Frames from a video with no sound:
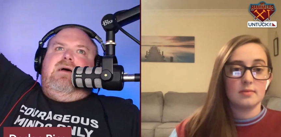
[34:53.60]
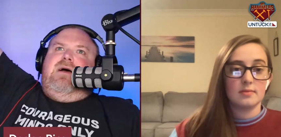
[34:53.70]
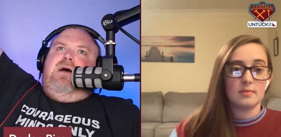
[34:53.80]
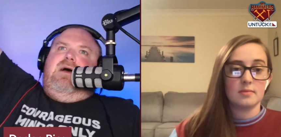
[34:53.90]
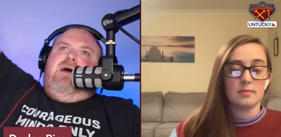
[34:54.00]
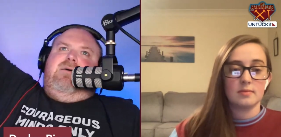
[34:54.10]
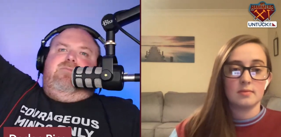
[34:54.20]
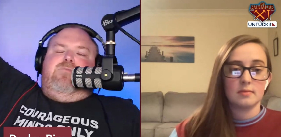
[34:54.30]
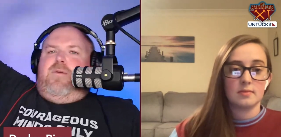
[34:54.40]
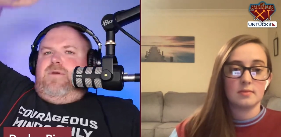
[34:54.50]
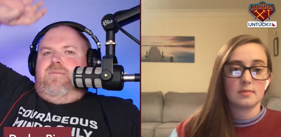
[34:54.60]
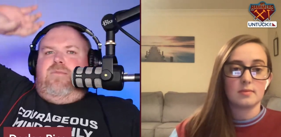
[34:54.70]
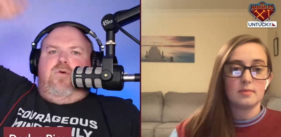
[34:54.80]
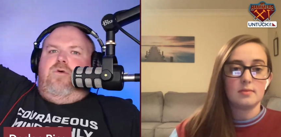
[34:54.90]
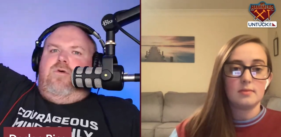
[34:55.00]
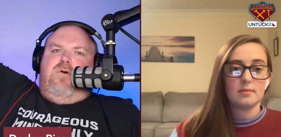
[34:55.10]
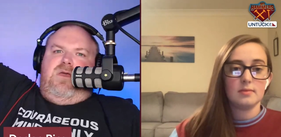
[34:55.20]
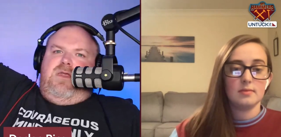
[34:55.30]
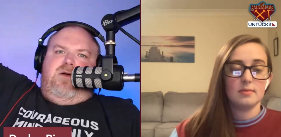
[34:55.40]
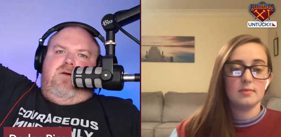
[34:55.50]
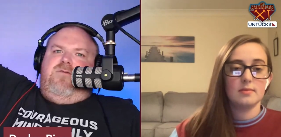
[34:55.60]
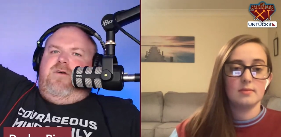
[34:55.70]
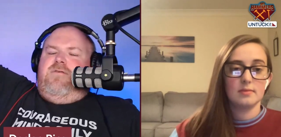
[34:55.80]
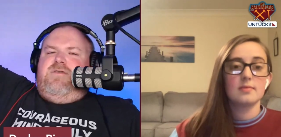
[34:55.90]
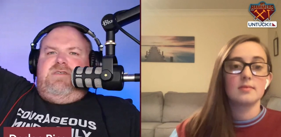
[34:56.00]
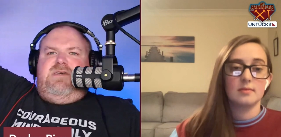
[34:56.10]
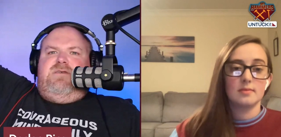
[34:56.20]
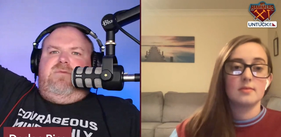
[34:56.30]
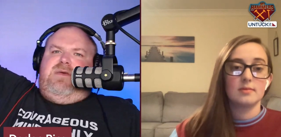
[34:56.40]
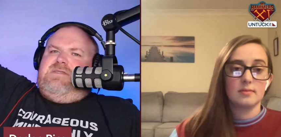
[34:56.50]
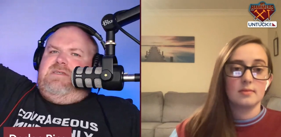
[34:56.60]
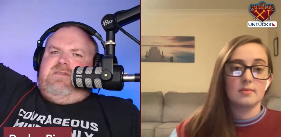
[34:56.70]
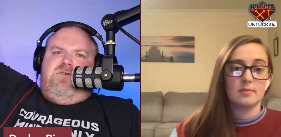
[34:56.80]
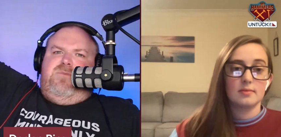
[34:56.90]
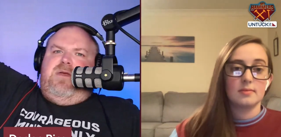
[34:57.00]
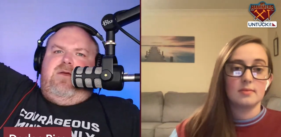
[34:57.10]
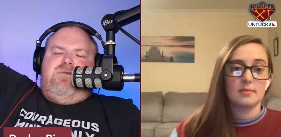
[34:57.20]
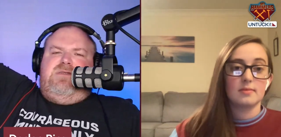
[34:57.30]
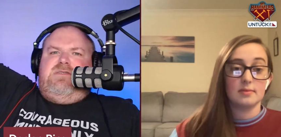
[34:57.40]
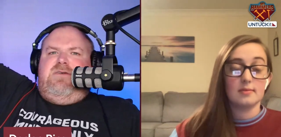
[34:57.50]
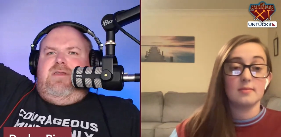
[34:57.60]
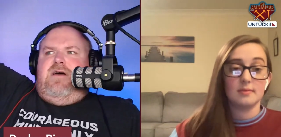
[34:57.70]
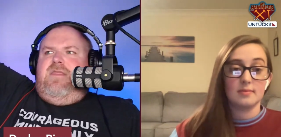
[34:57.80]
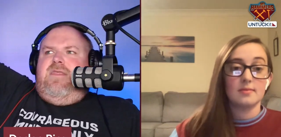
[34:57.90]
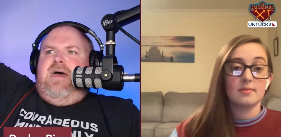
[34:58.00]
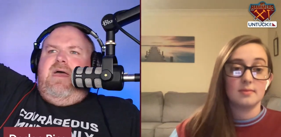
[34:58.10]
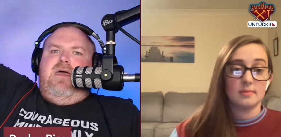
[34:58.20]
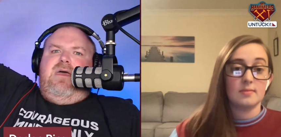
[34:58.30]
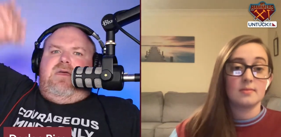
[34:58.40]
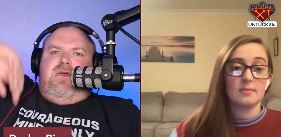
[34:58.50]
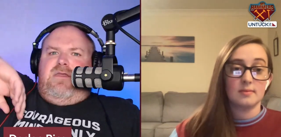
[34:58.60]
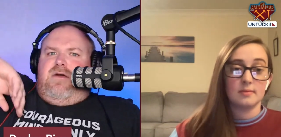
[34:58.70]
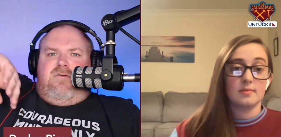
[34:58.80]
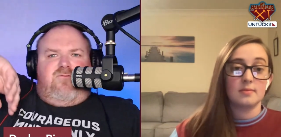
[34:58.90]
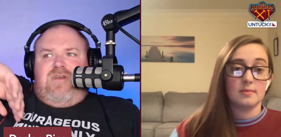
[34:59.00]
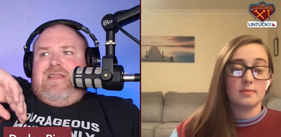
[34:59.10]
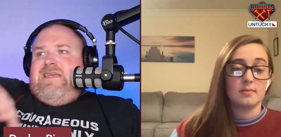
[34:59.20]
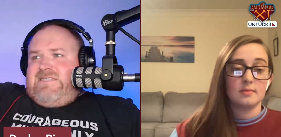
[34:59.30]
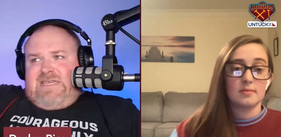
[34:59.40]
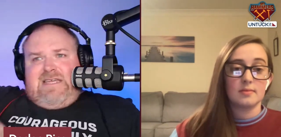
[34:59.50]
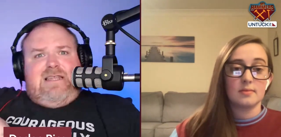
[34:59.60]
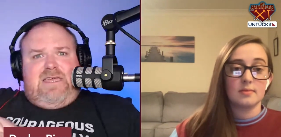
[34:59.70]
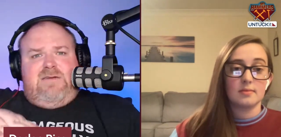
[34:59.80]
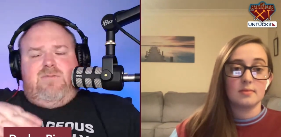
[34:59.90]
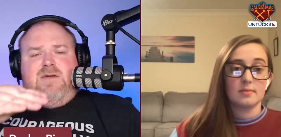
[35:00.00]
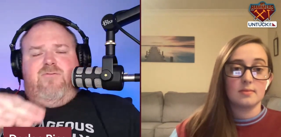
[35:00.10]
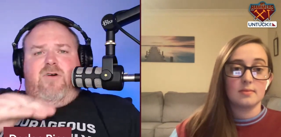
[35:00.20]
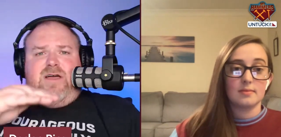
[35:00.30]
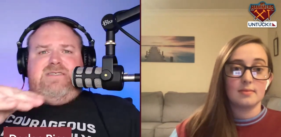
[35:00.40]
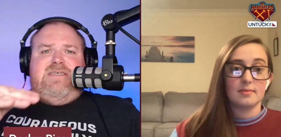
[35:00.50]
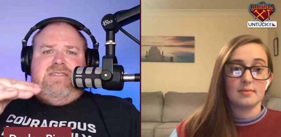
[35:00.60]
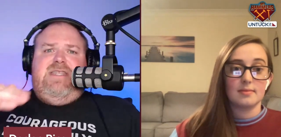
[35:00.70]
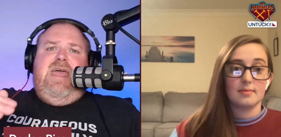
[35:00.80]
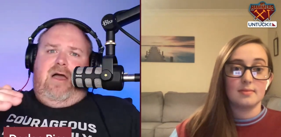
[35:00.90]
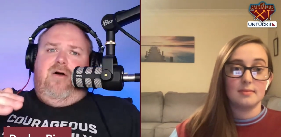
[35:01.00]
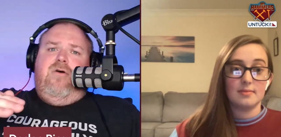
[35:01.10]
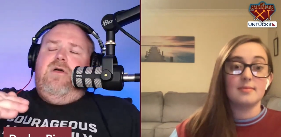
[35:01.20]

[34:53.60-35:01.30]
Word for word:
Speaker 1: uh, Bobby Moore, you know, over six about six hundred appearances, something like that. You know, realistically, where Rice is now,